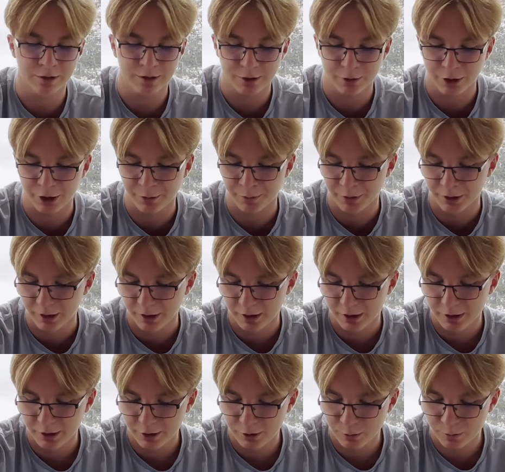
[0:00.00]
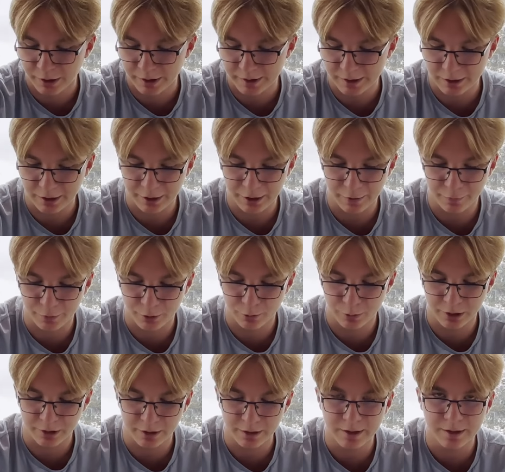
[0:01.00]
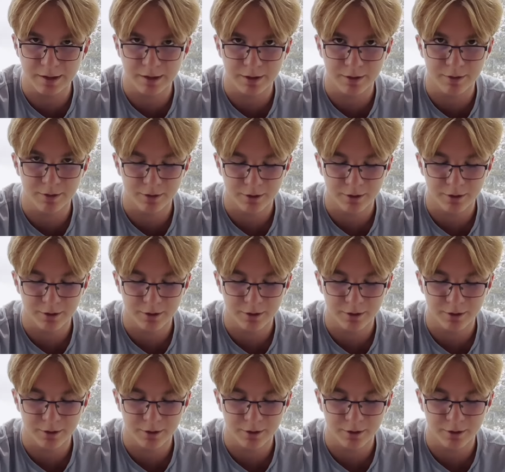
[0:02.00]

stream. You basically have 2 Banettes.